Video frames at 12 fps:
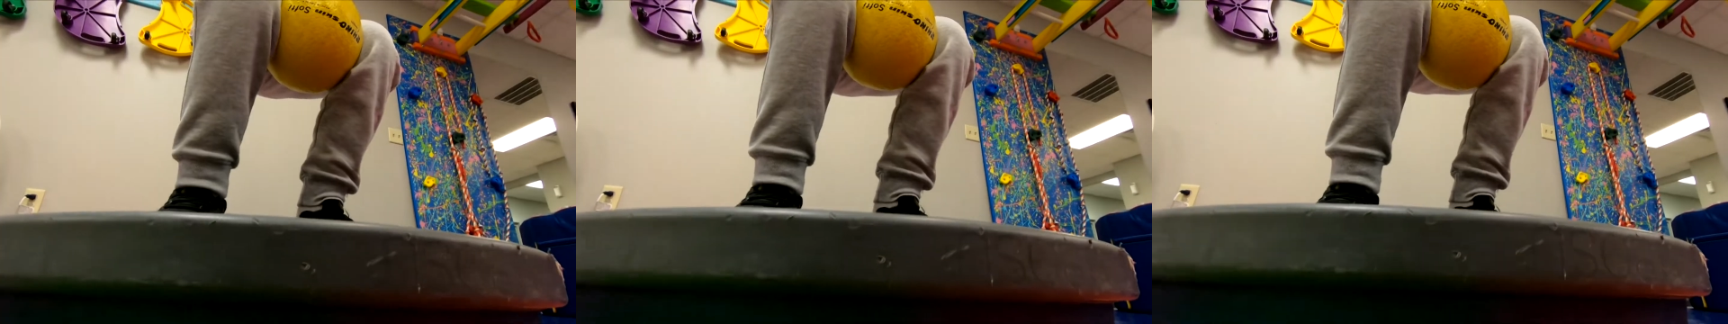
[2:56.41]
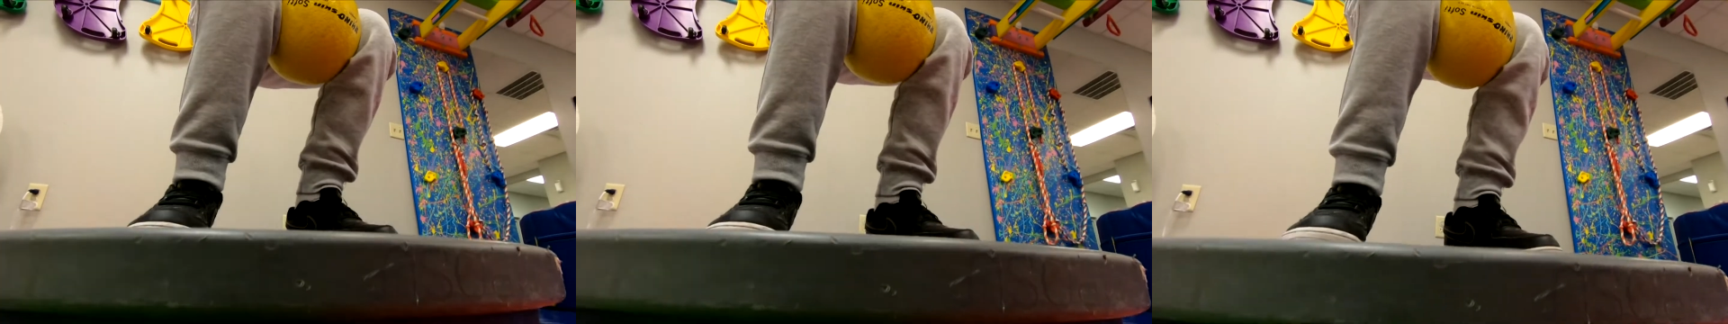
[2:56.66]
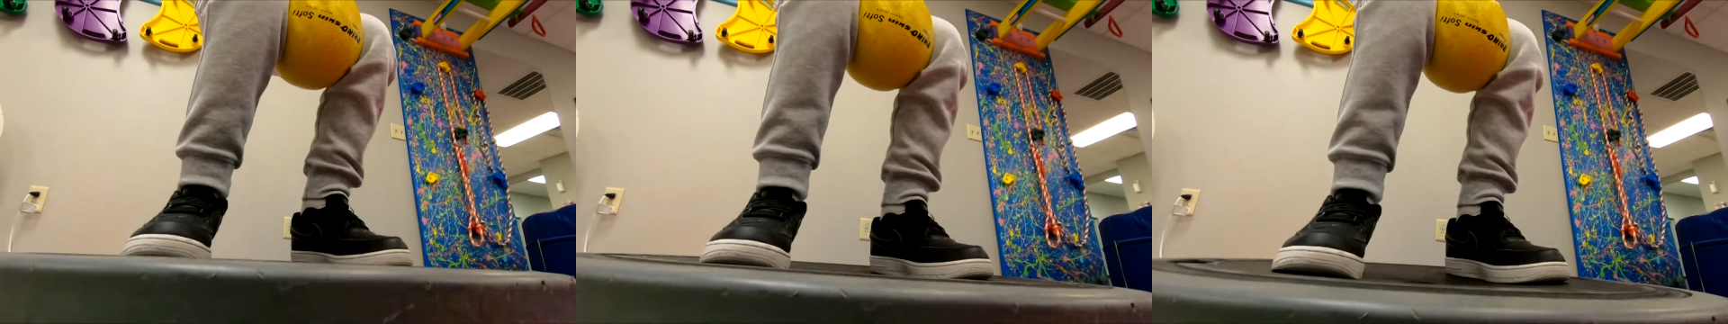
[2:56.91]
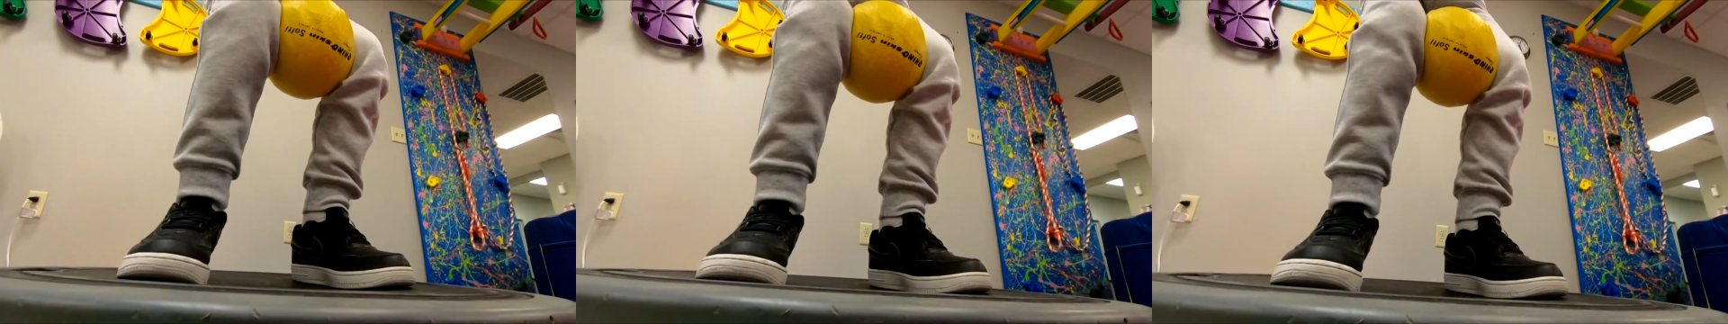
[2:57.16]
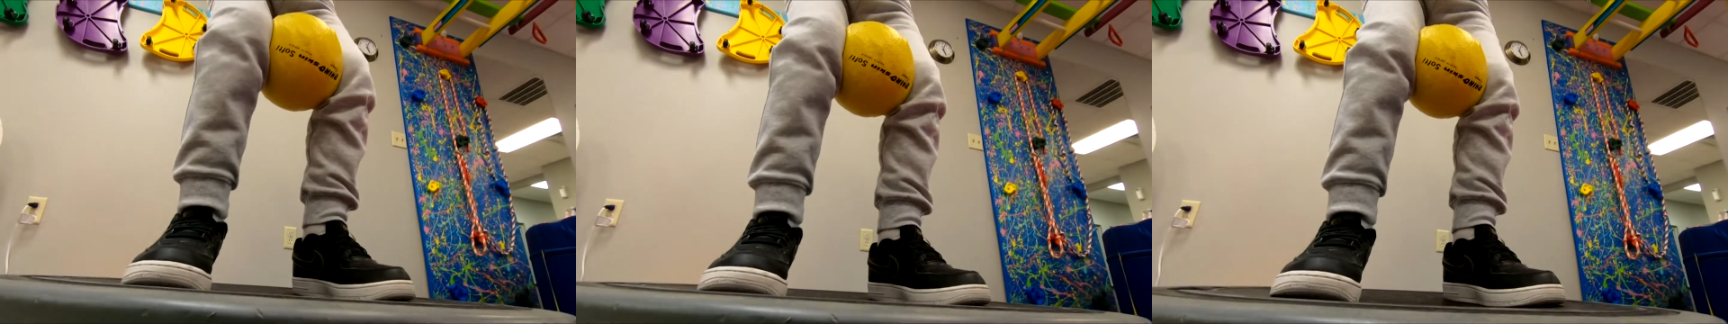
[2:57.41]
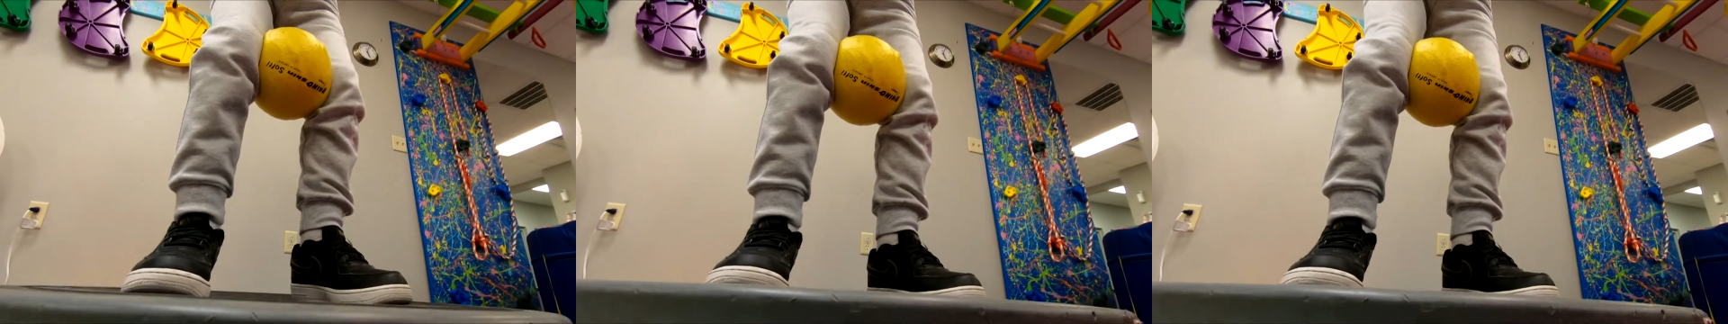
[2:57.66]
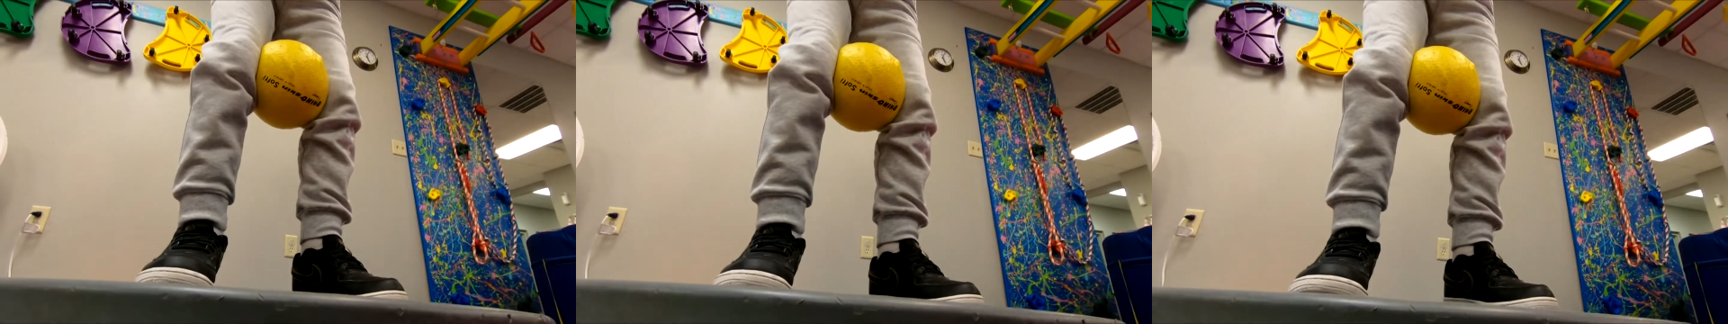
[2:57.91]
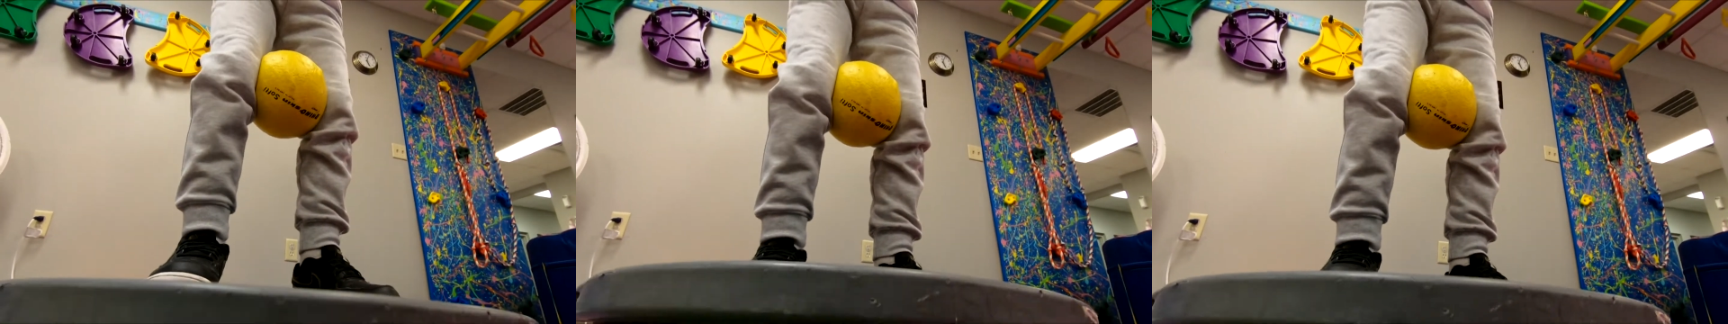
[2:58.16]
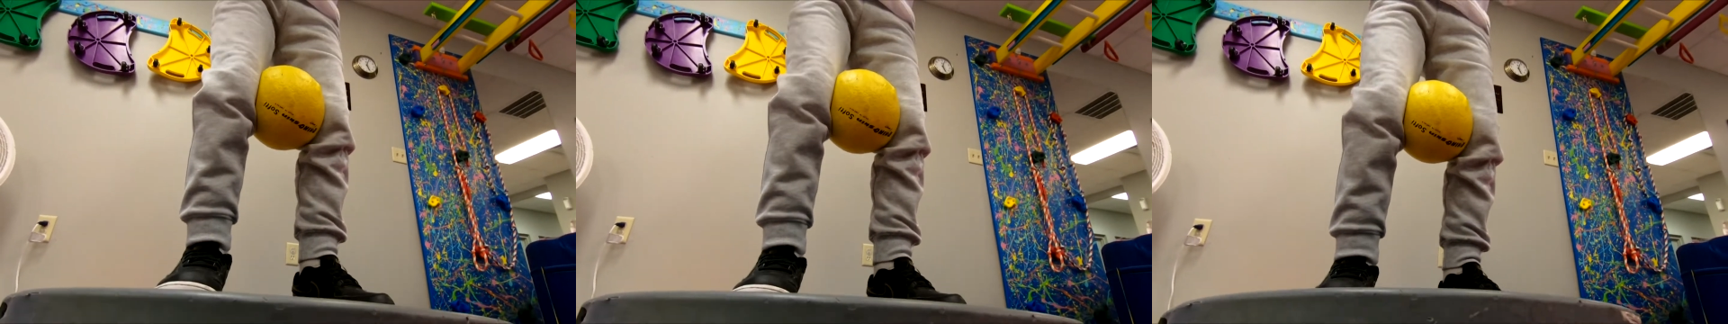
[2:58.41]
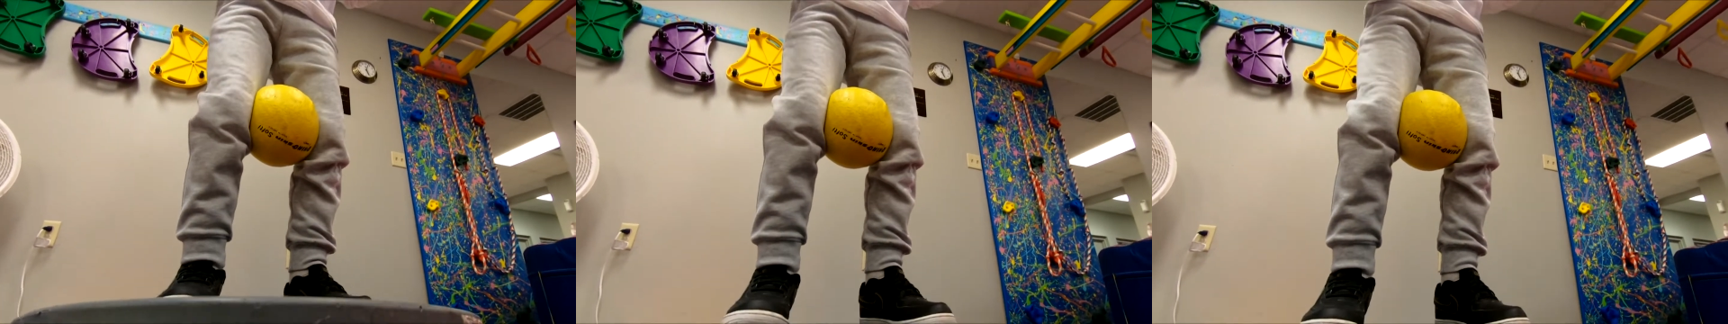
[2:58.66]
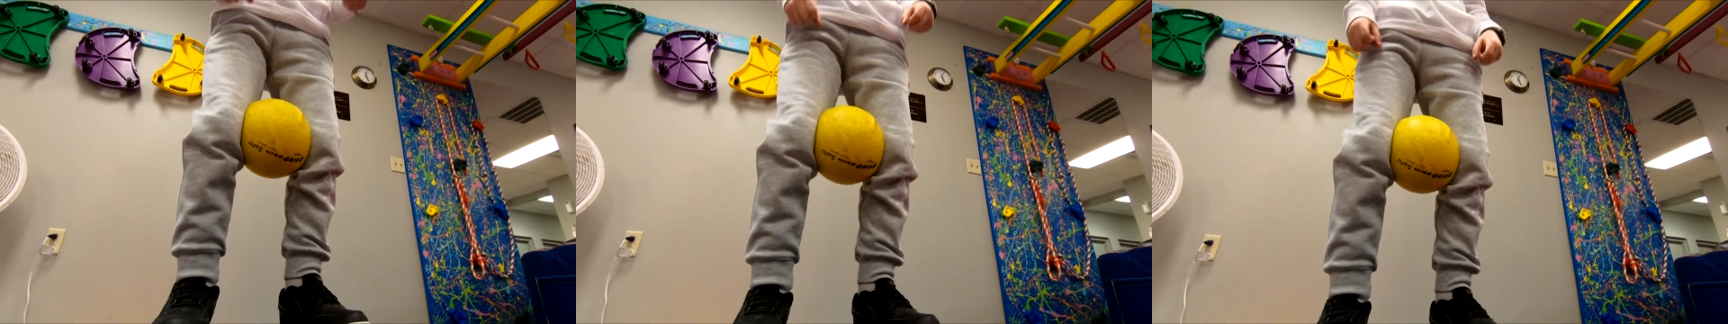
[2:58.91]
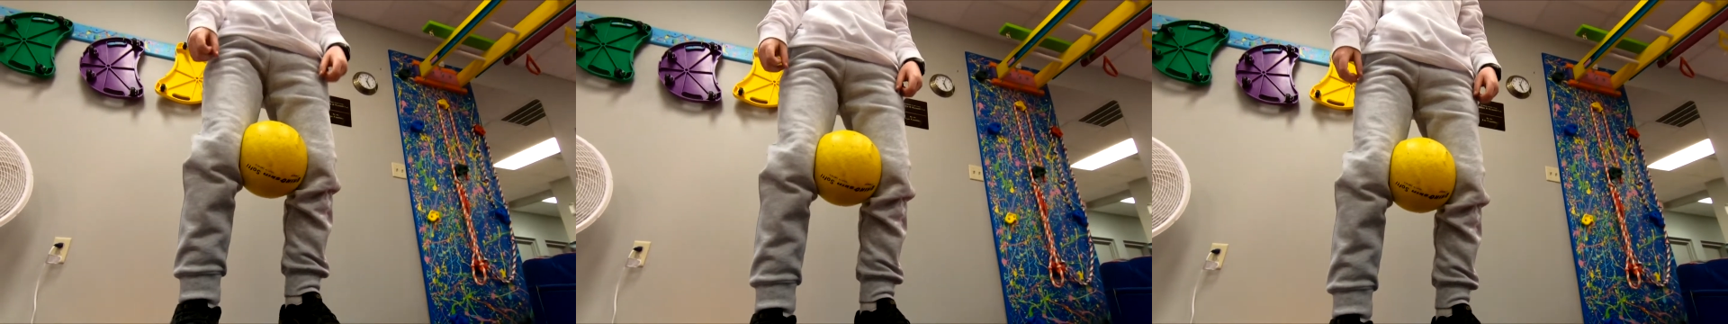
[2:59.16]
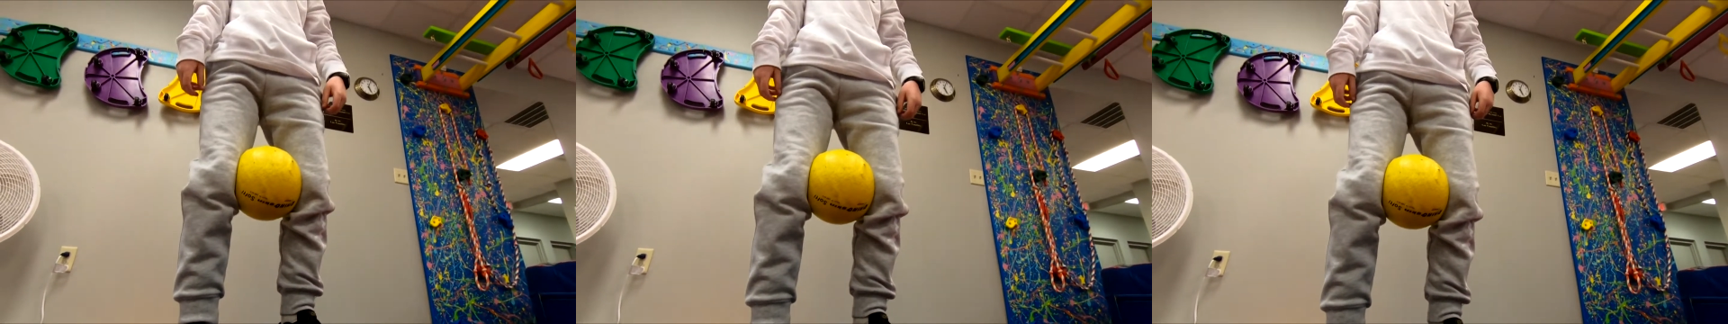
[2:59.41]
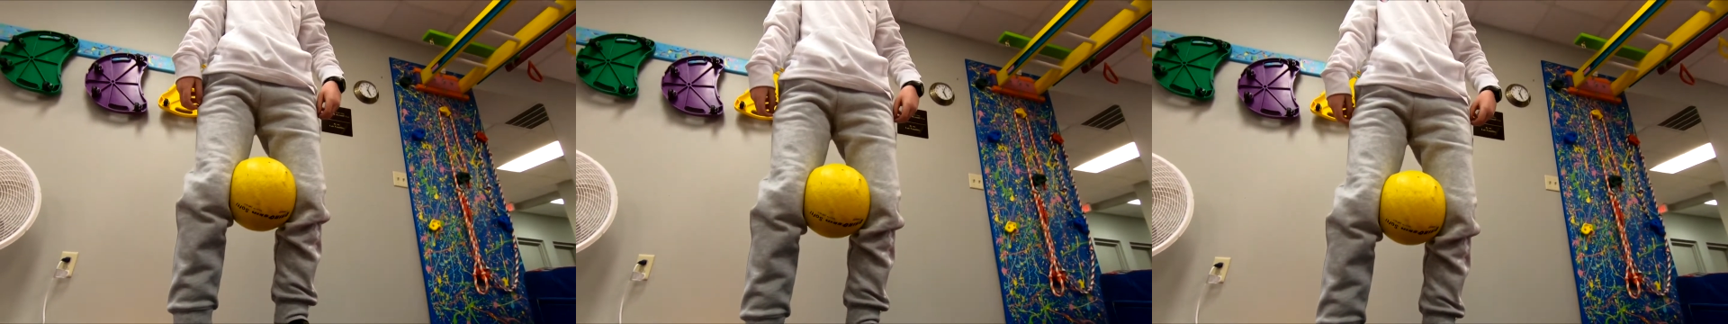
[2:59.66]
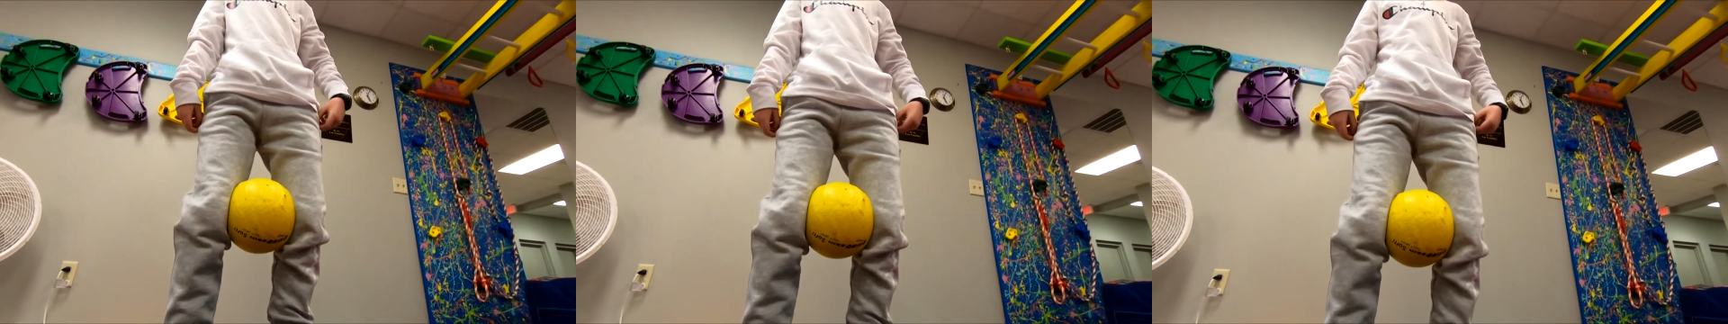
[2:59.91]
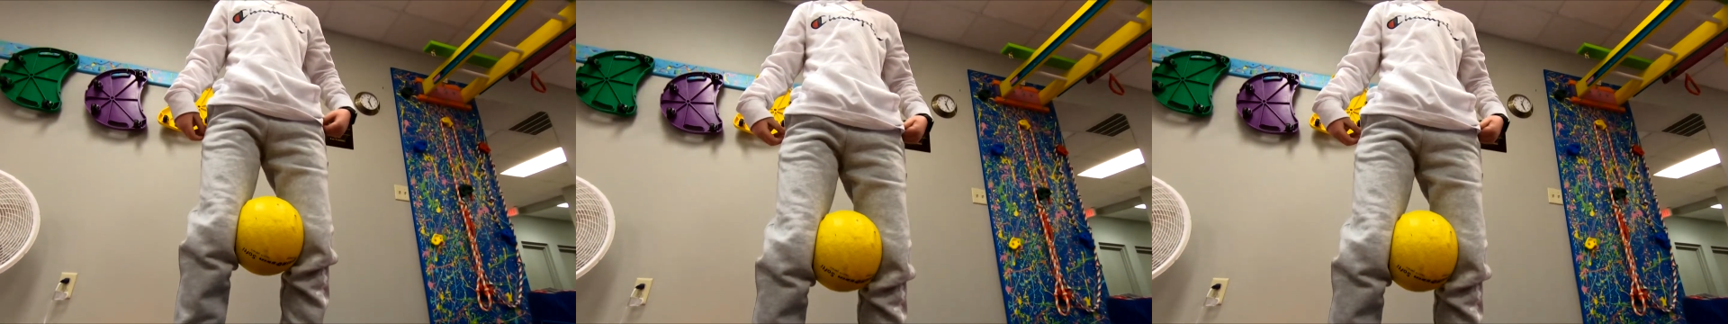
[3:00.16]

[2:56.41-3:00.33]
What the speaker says: [unreadable: no face in view]